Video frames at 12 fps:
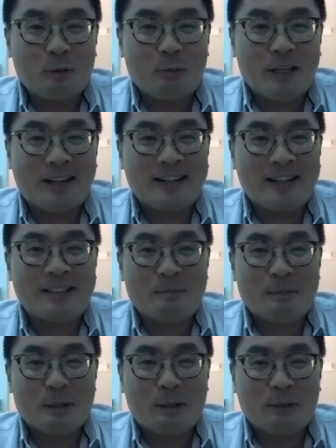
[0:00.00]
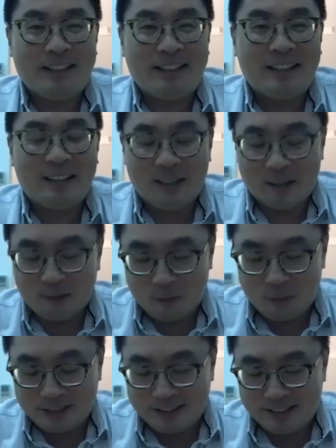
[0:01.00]
be a customer of
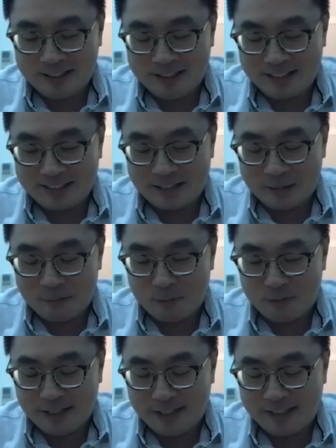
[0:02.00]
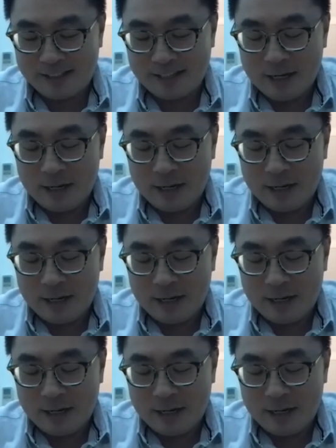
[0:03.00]
what the dark side provides.